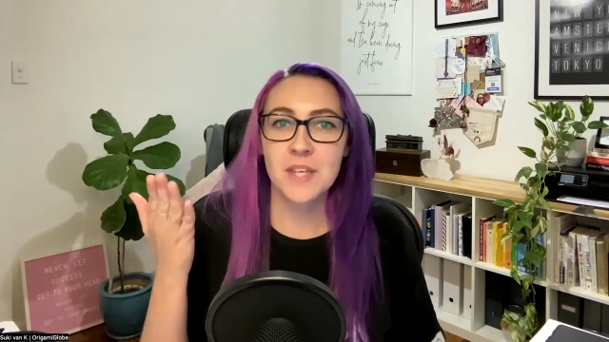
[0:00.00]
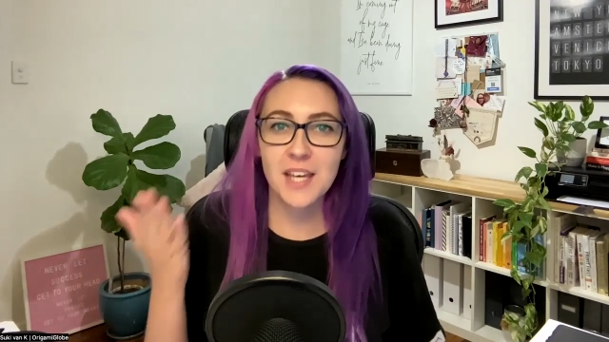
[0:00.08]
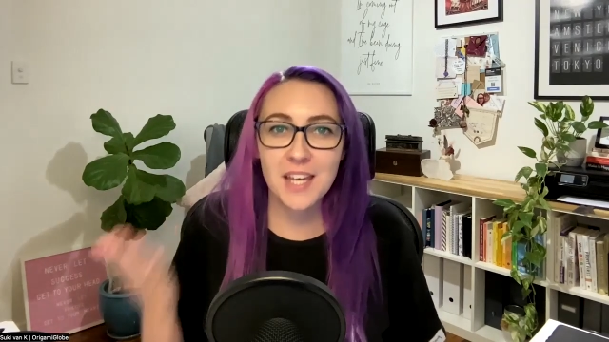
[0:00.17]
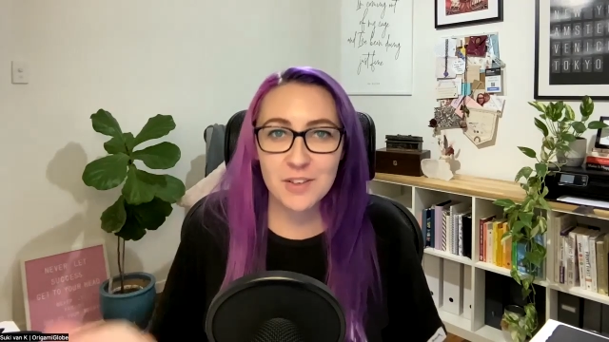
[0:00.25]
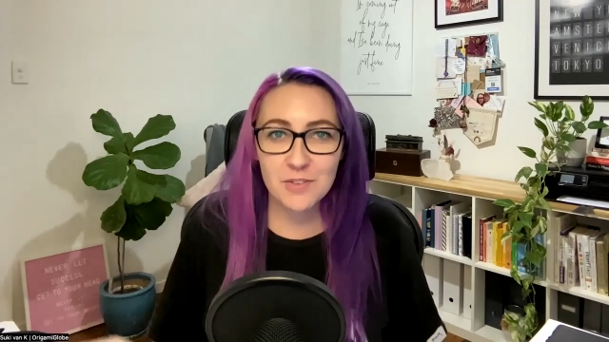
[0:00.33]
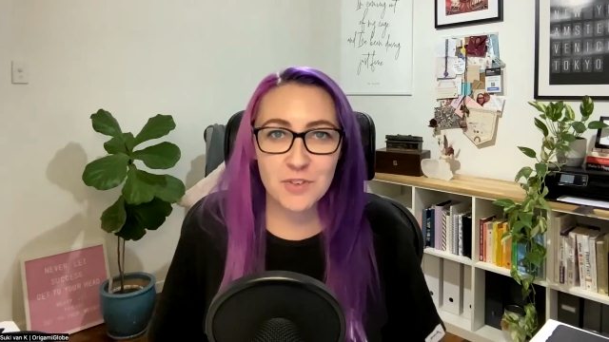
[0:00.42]

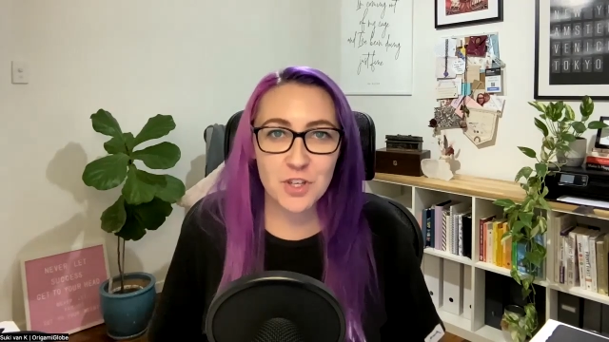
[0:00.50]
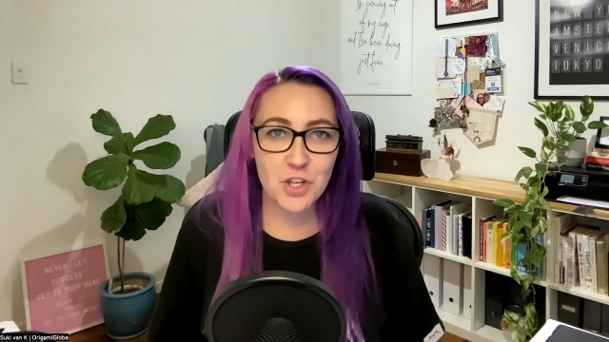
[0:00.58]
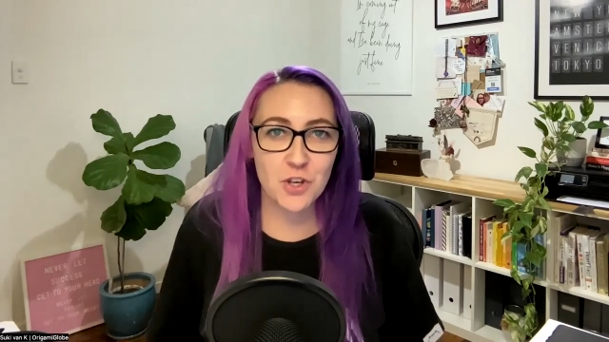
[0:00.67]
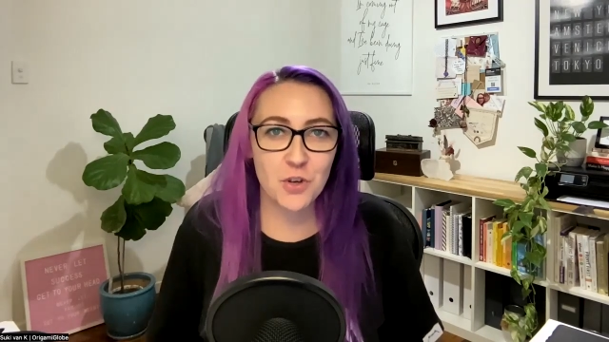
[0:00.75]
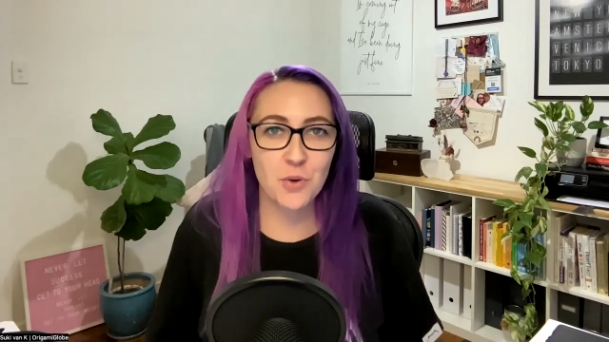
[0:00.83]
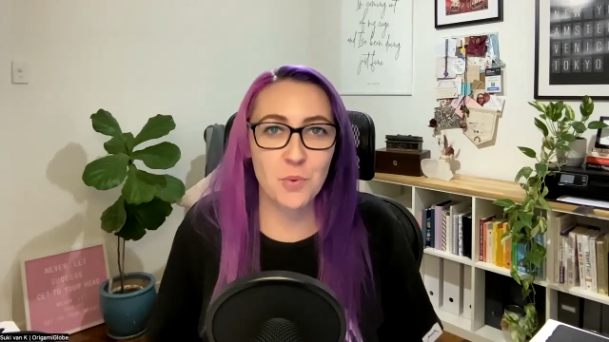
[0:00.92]
If
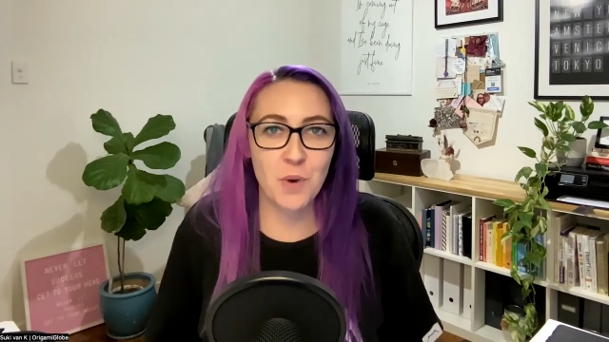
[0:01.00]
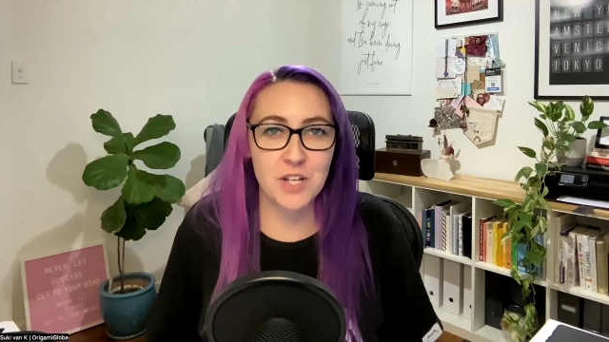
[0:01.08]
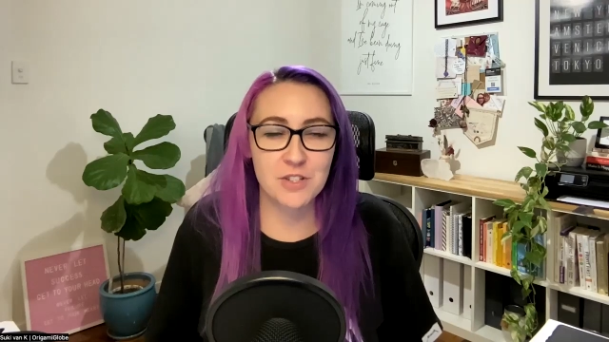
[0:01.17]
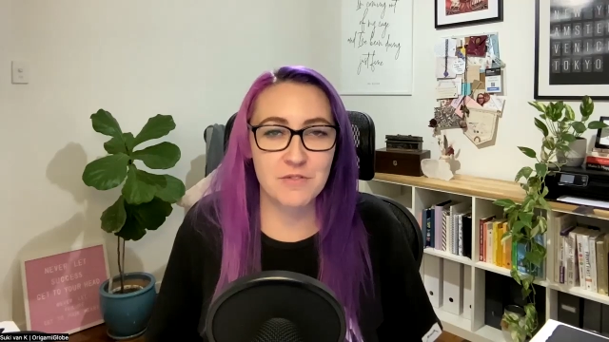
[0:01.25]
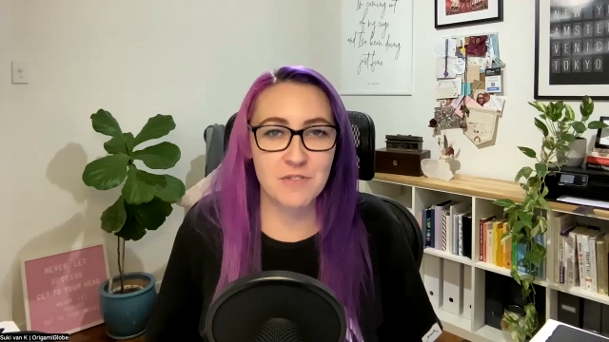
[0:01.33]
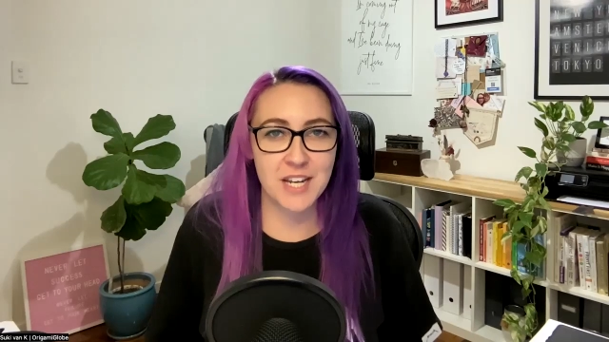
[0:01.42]
you were
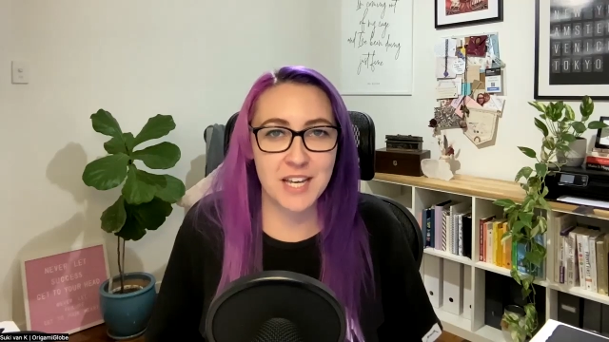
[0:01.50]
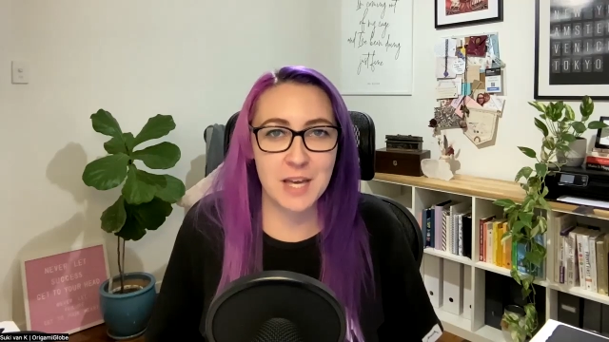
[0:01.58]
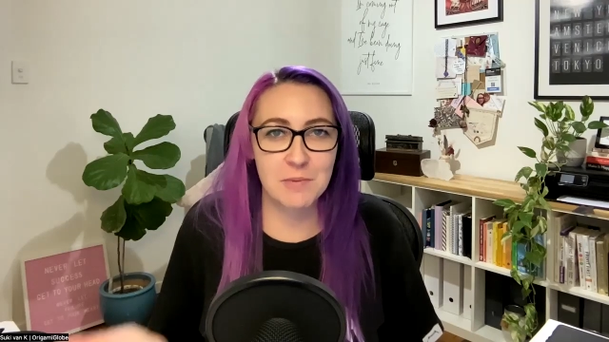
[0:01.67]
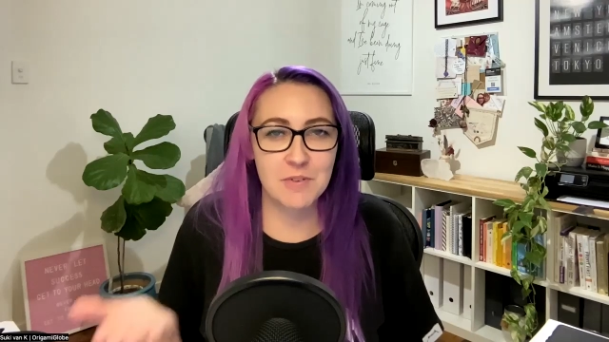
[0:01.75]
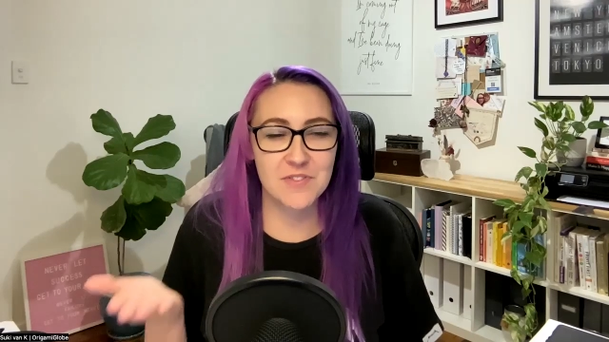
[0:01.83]
to run a game of